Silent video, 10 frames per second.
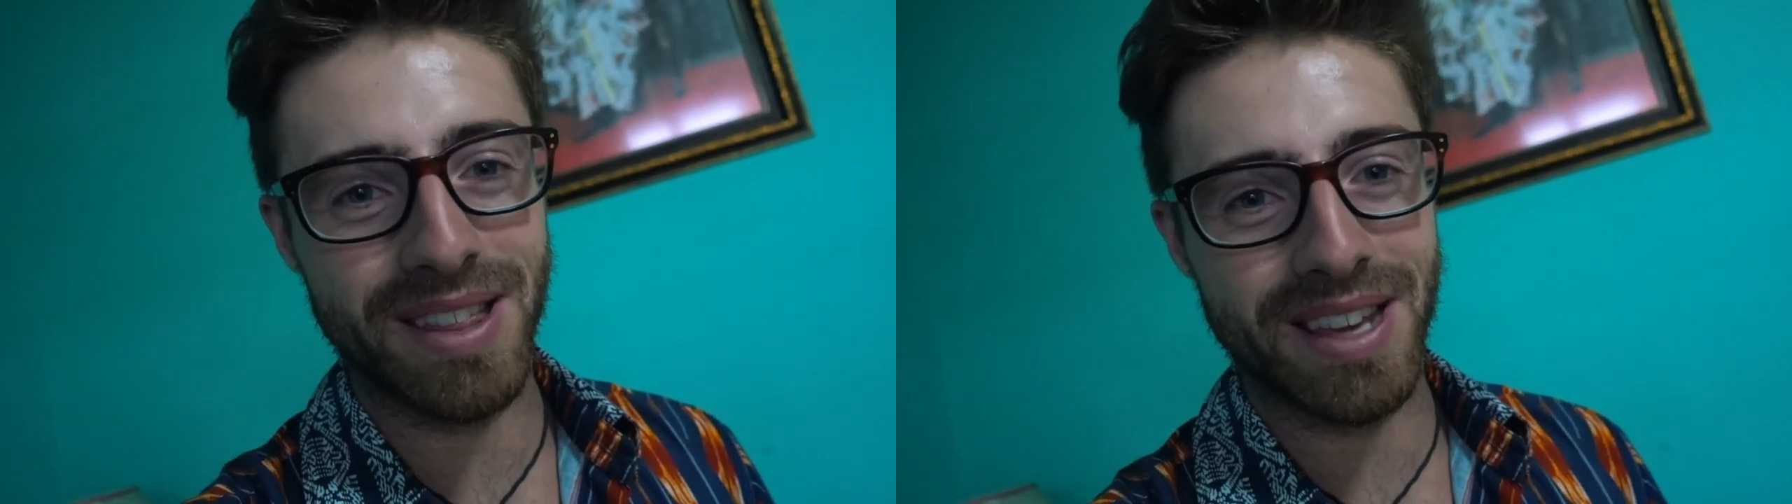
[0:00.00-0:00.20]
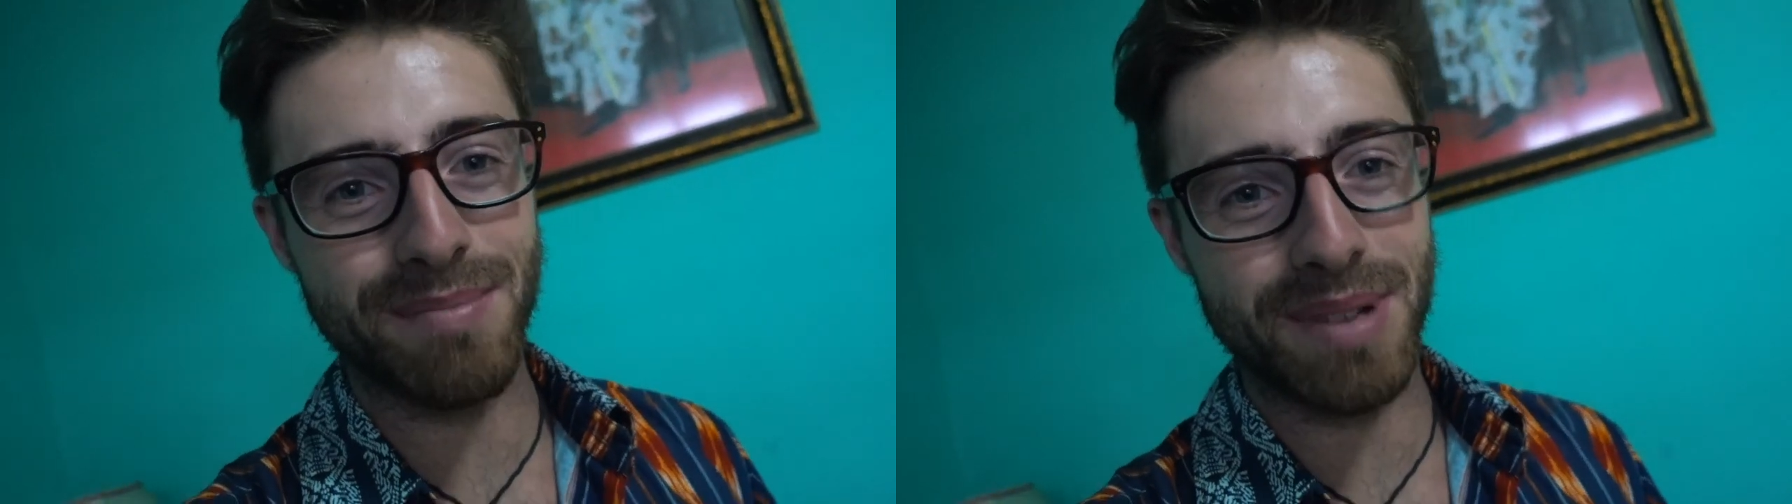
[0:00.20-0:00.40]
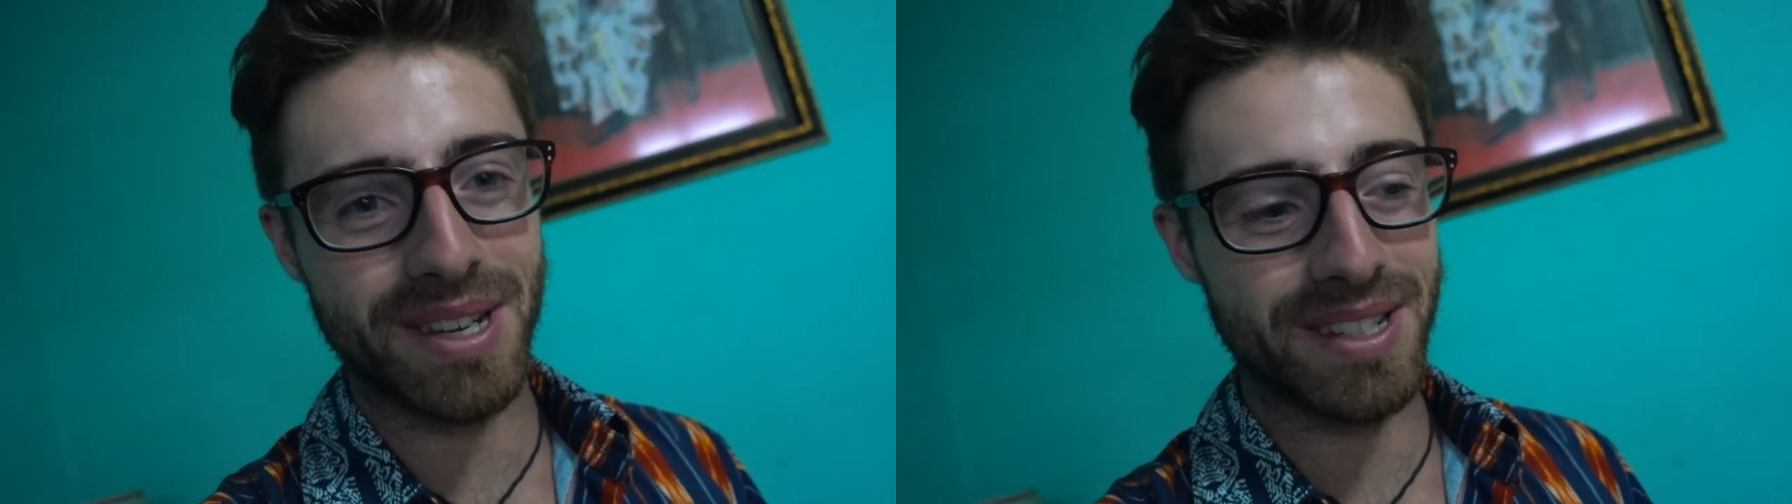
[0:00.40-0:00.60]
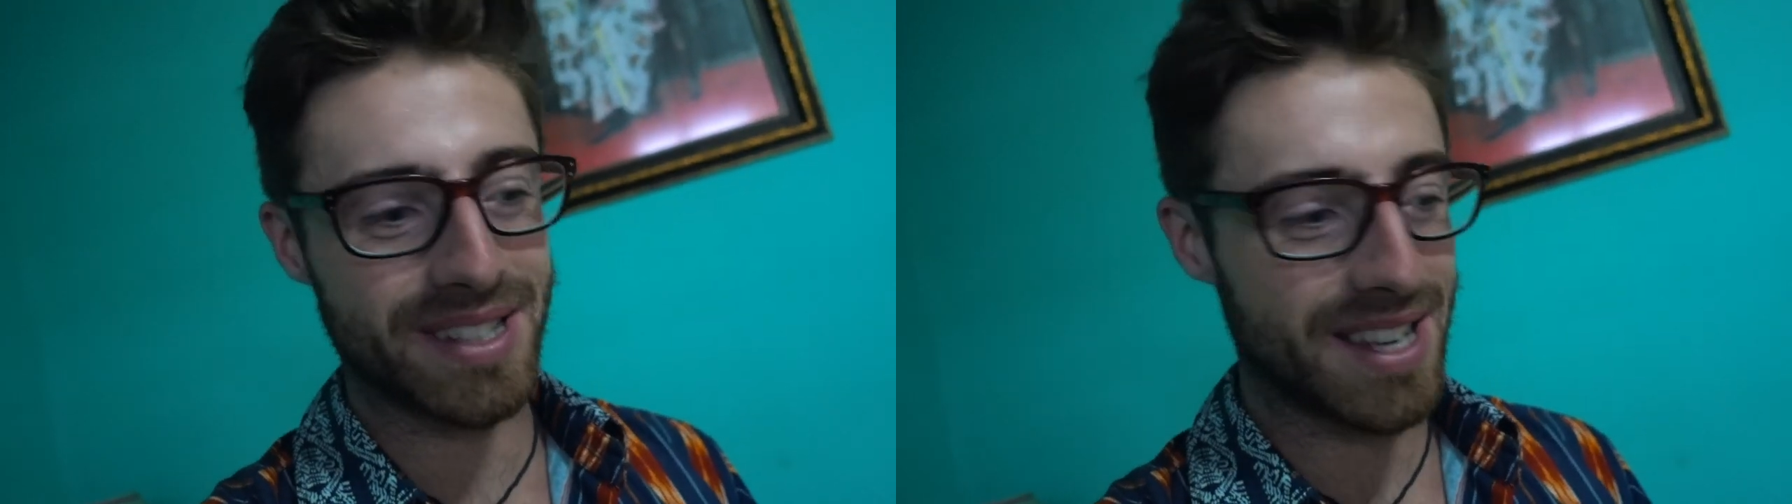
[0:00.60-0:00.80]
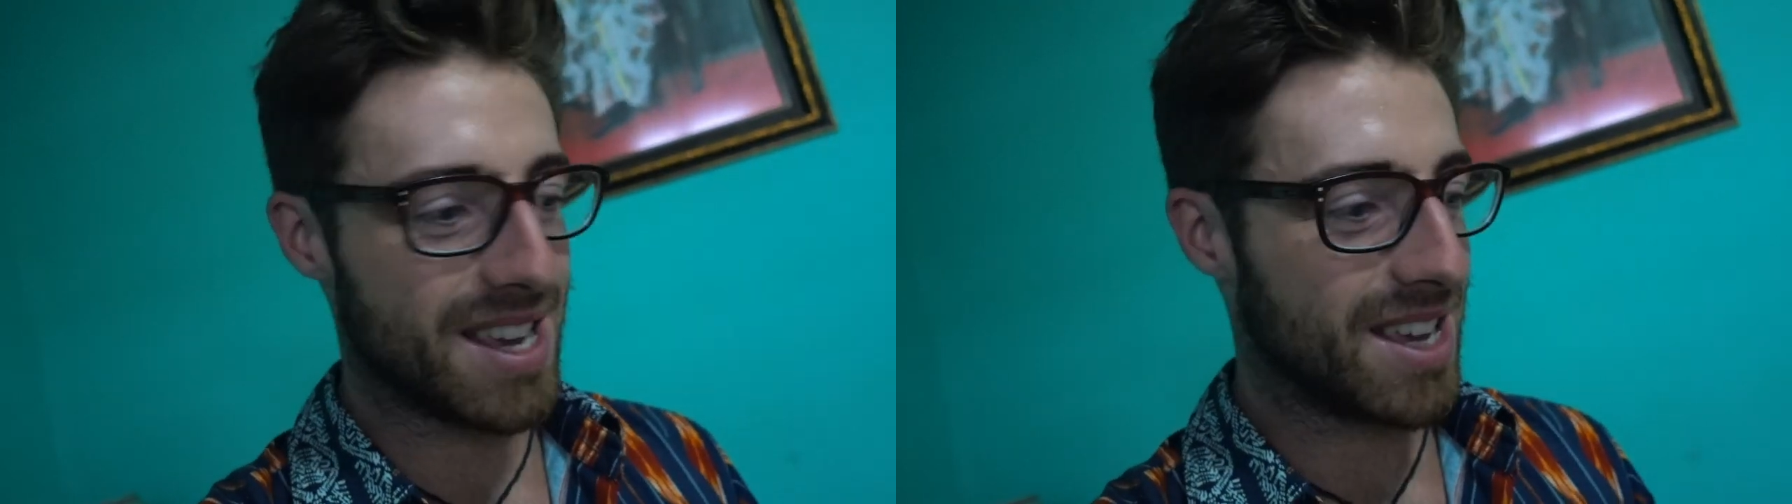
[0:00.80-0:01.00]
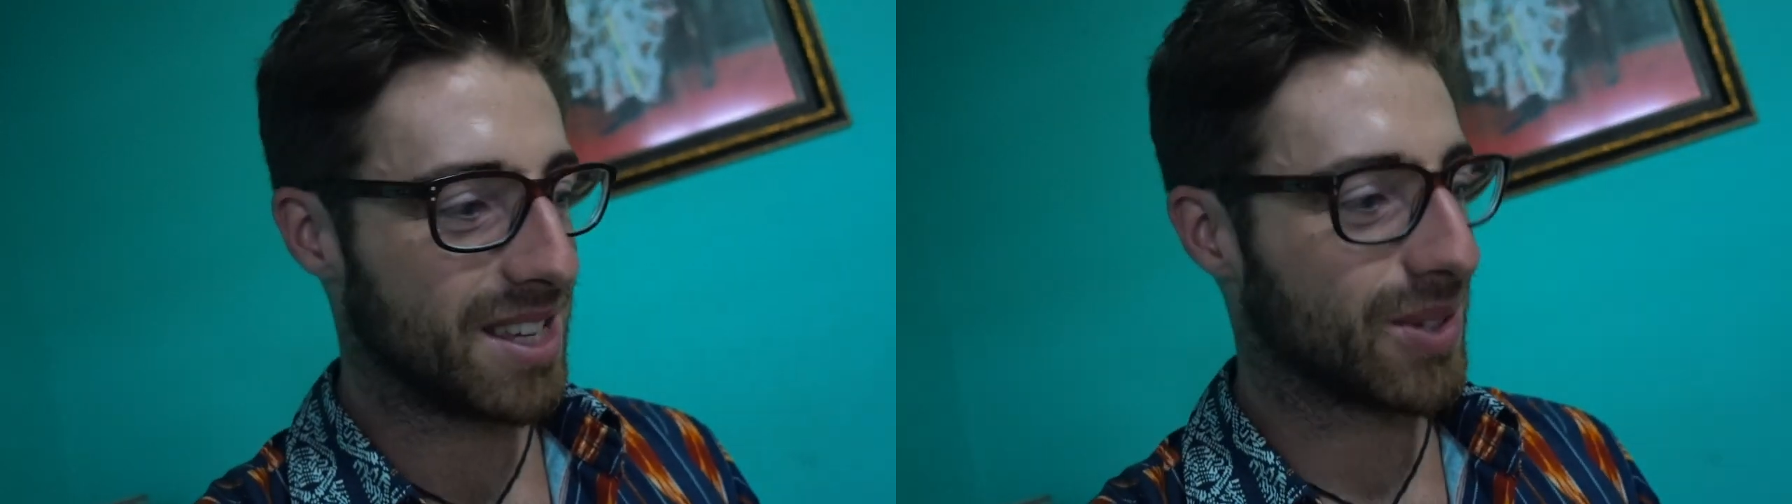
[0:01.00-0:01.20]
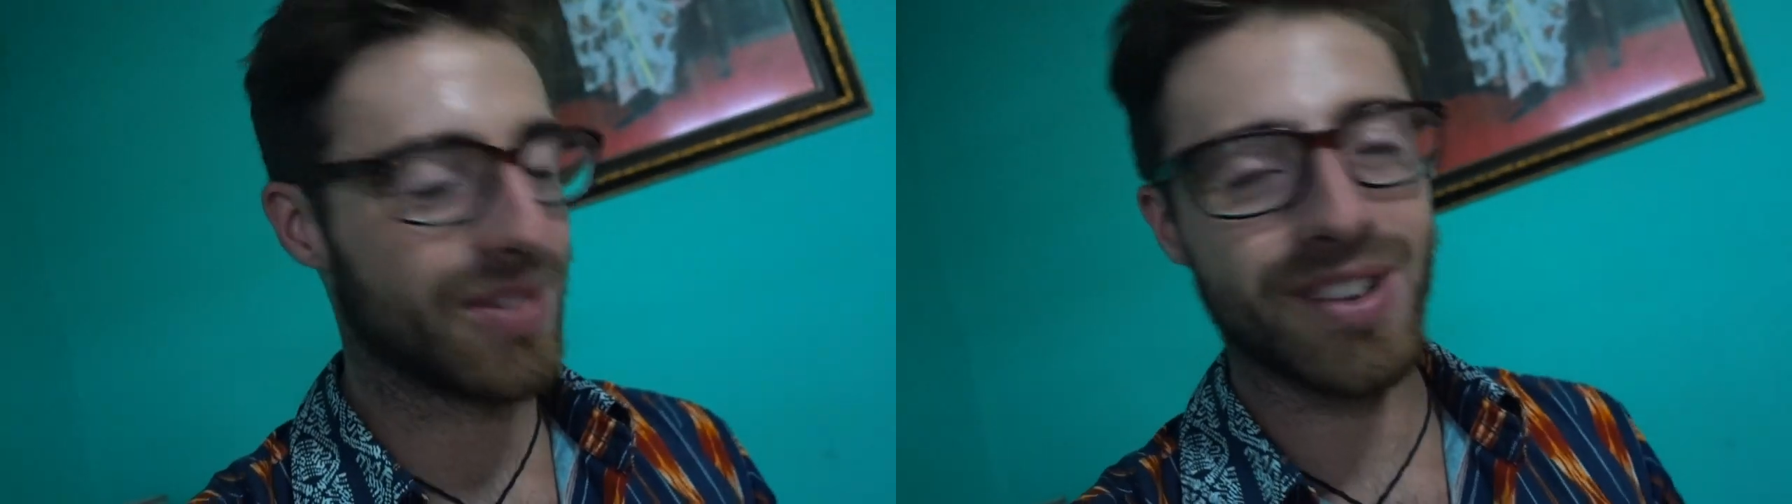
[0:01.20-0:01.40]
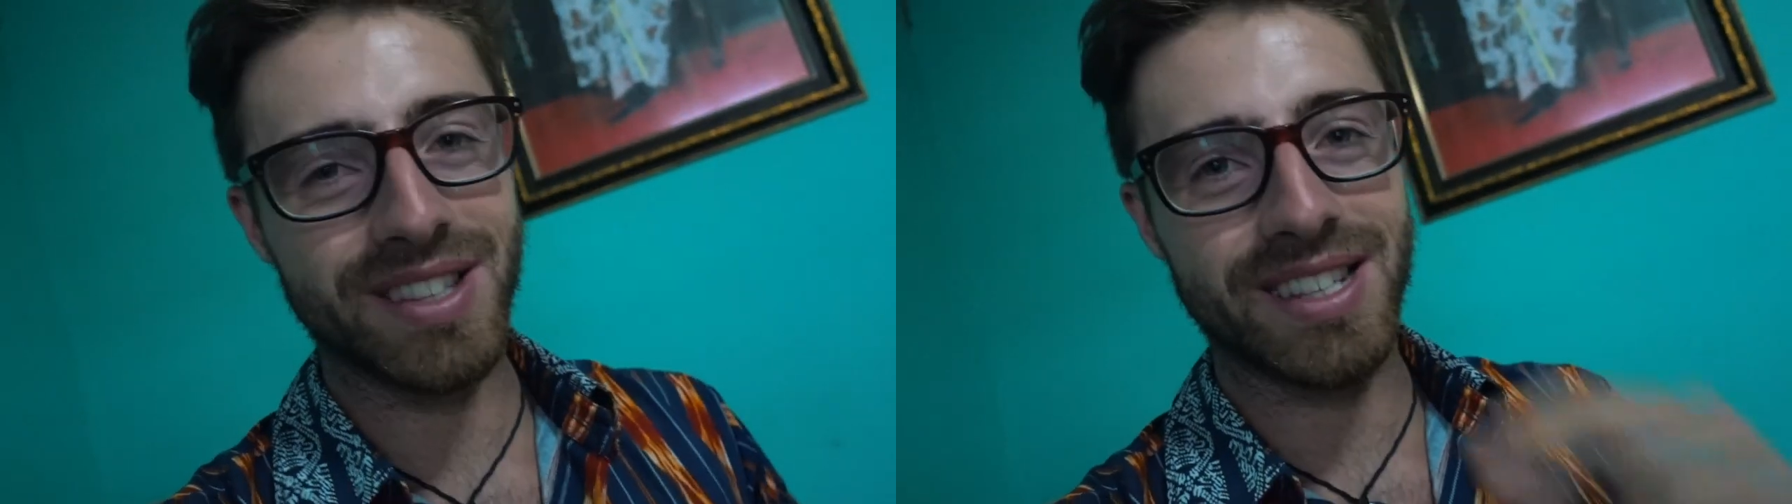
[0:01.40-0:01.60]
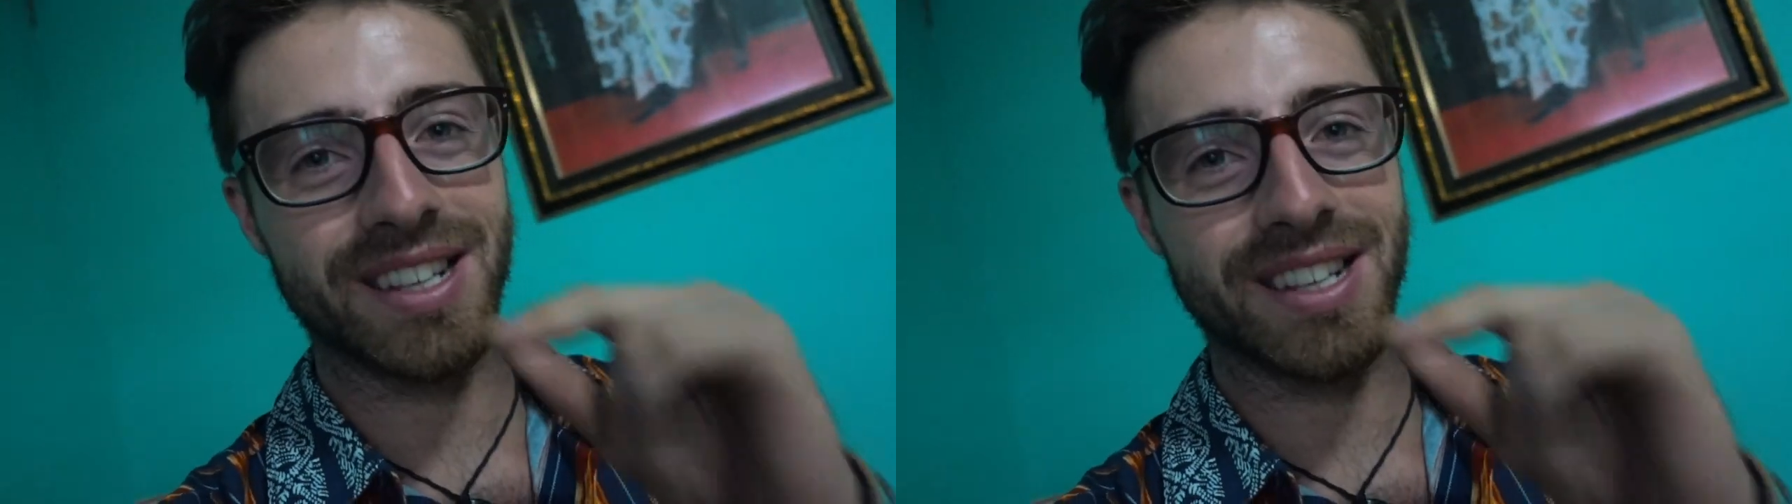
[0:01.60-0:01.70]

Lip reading: I think because it's one of those